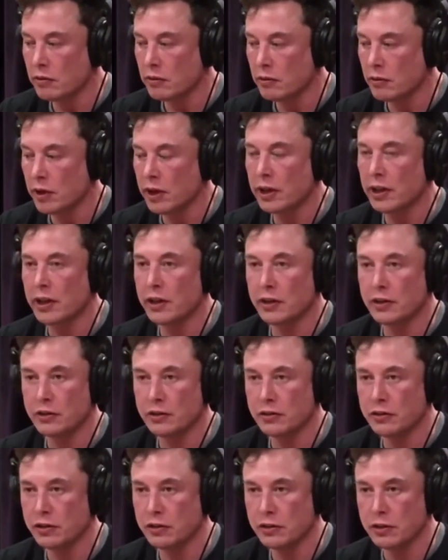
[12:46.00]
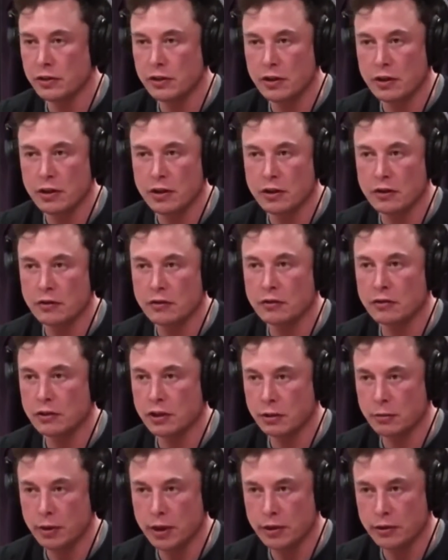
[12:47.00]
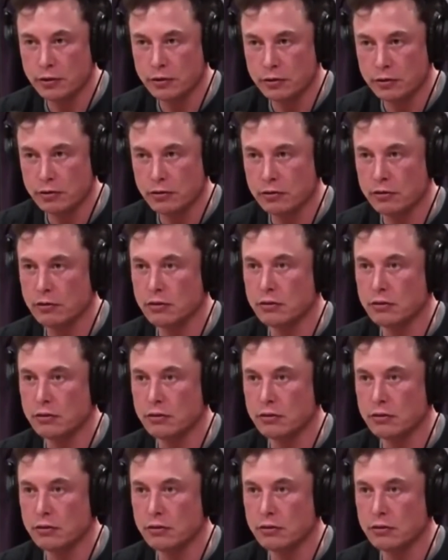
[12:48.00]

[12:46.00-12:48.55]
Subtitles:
regulators insisted on seatbelts.